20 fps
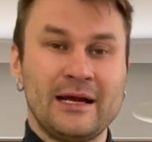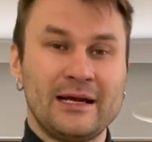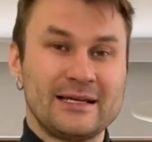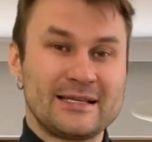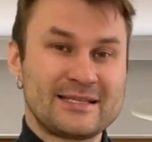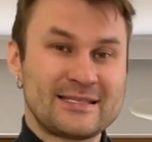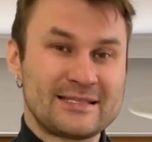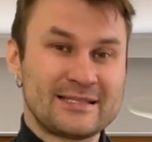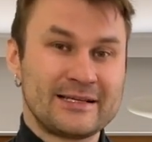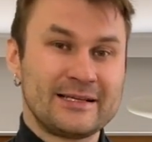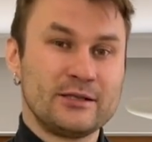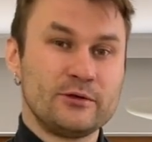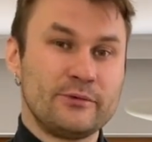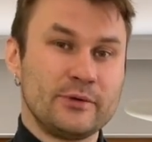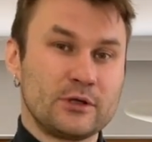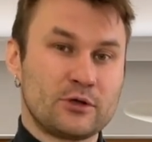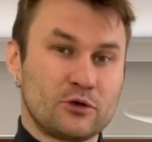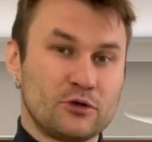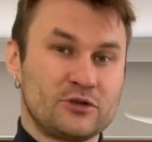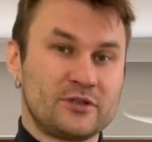still
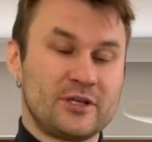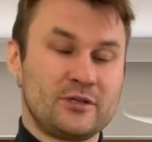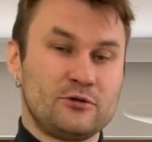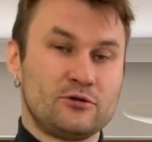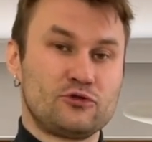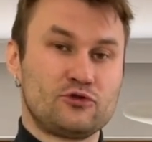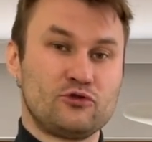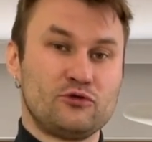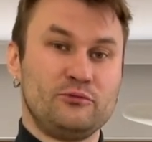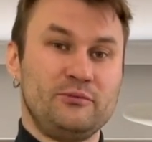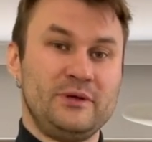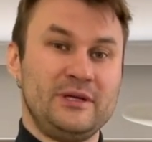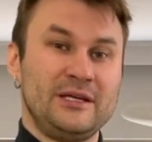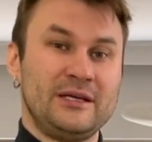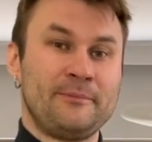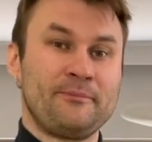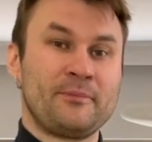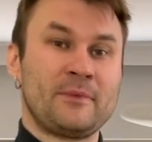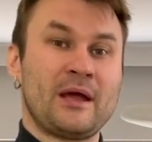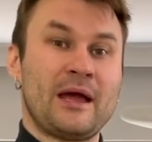will continue to
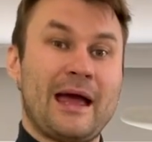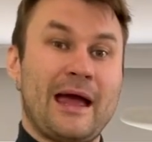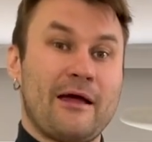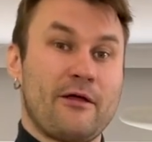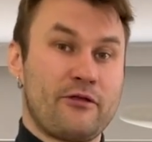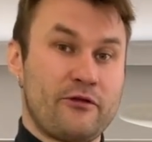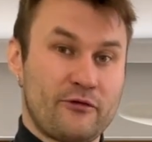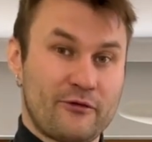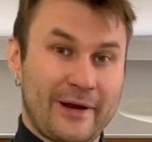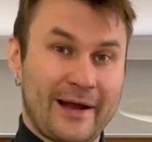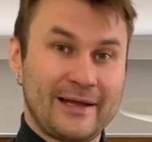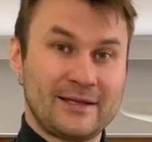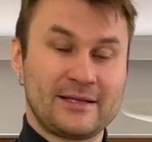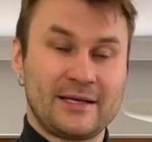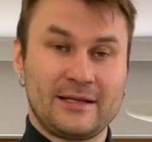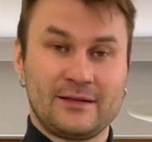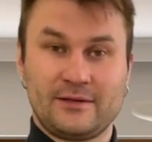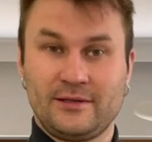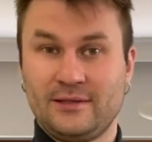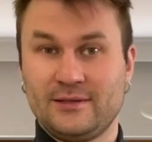be a threat
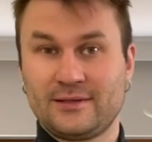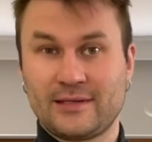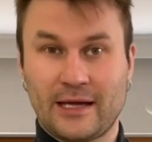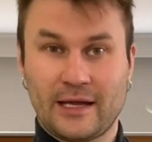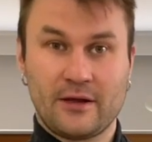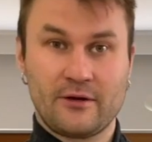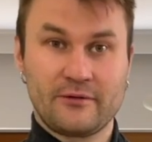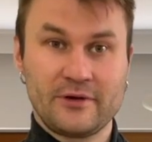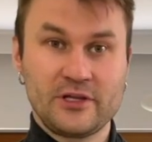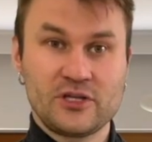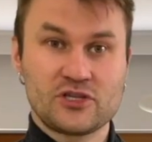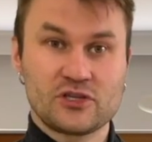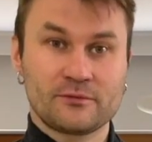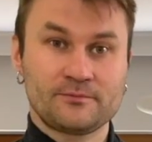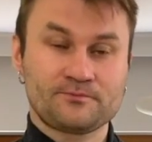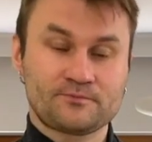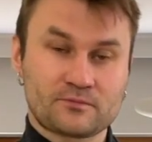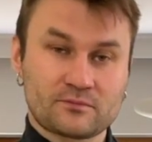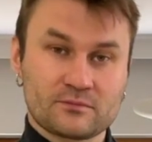in the entire region.